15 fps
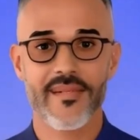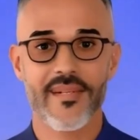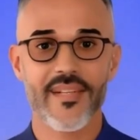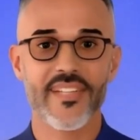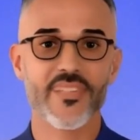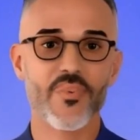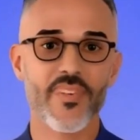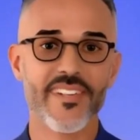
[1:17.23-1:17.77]

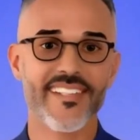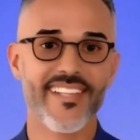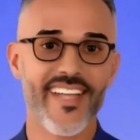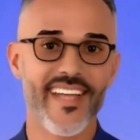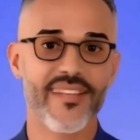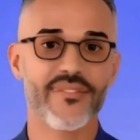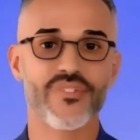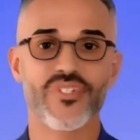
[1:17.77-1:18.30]
This one's
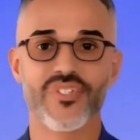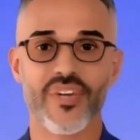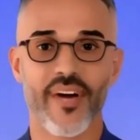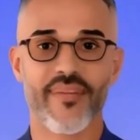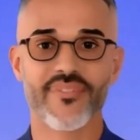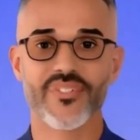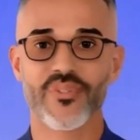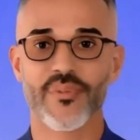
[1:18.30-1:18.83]
native to
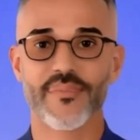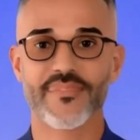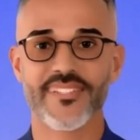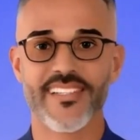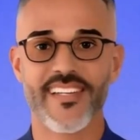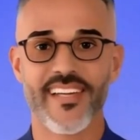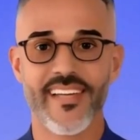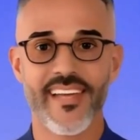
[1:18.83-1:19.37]
JavaScript's
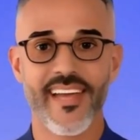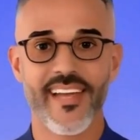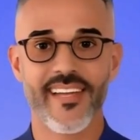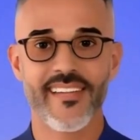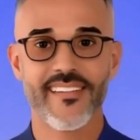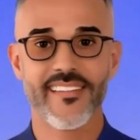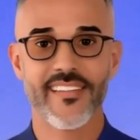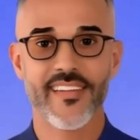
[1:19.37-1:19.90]

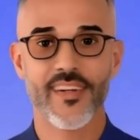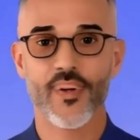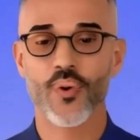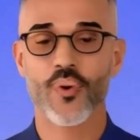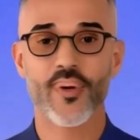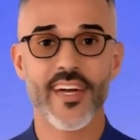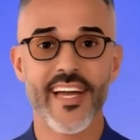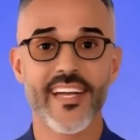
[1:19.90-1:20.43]
DNA. You
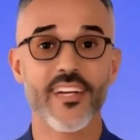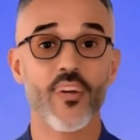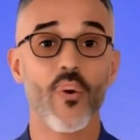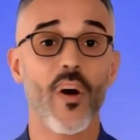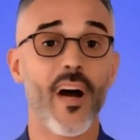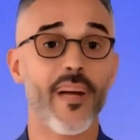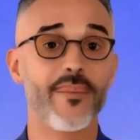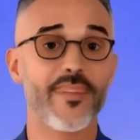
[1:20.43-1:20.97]
create
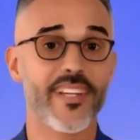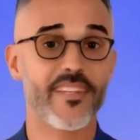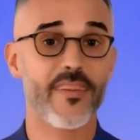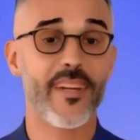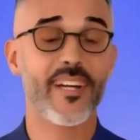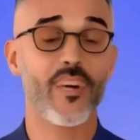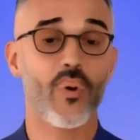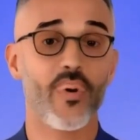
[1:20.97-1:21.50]
new objects
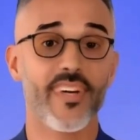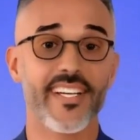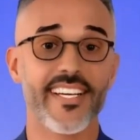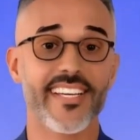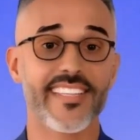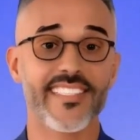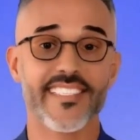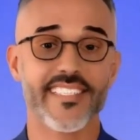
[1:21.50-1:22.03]
by cloning
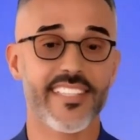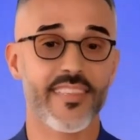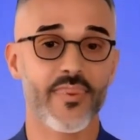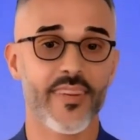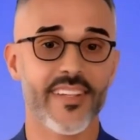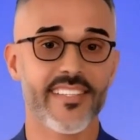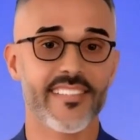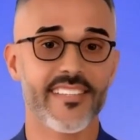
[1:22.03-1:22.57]
existing
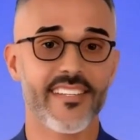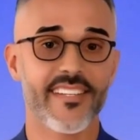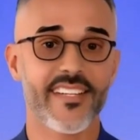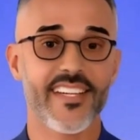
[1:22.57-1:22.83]
ones.